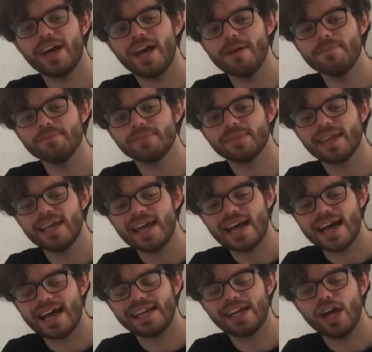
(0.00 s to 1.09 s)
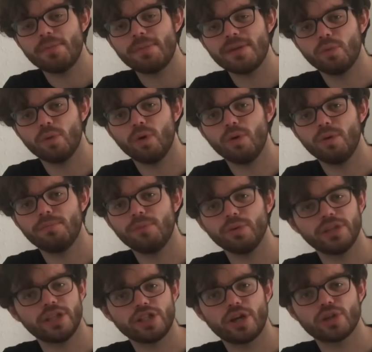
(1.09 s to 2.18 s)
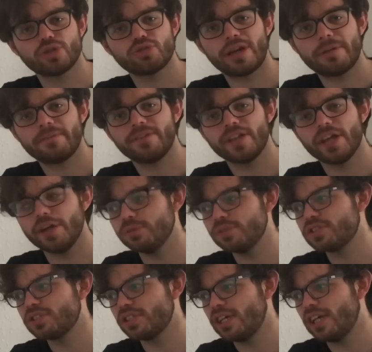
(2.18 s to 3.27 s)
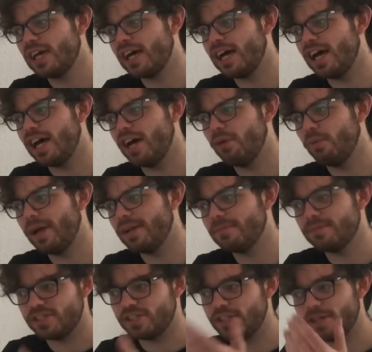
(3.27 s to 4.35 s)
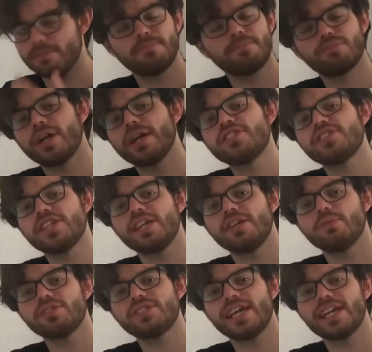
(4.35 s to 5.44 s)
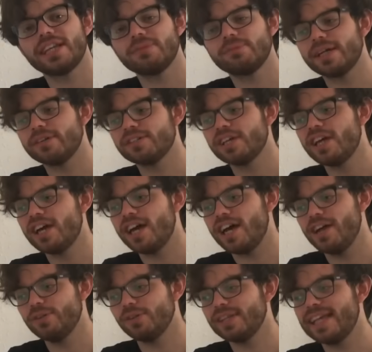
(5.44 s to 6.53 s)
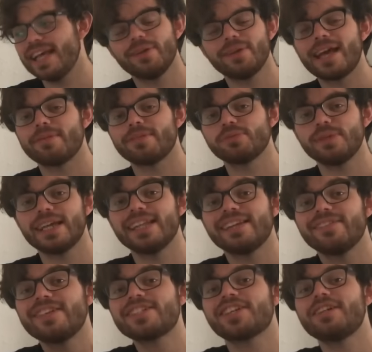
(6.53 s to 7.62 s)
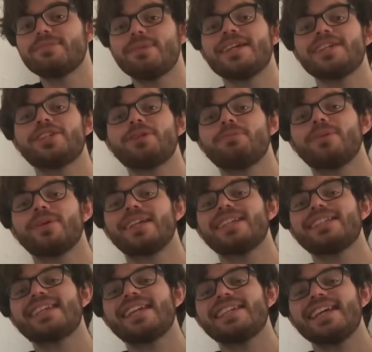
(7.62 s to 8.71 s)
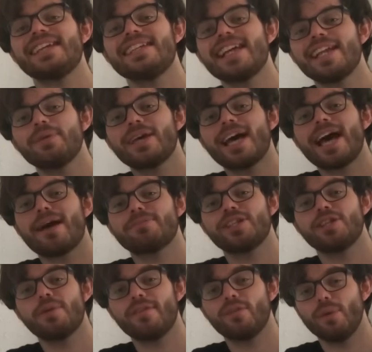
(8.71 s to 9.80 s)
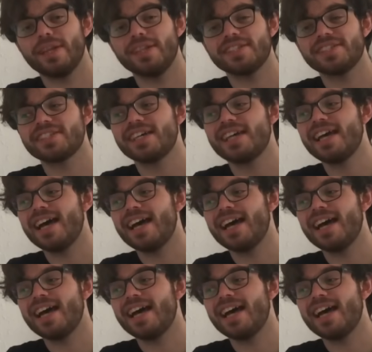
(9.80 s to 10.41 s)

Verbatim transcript: Um, and I hope he wore more than a jockstrap for those uh, when Mr. Pricey was taking him round, uh, who took the yellow cap this weekend. There is going to be Super are going to send a yellow cap to whoever wins.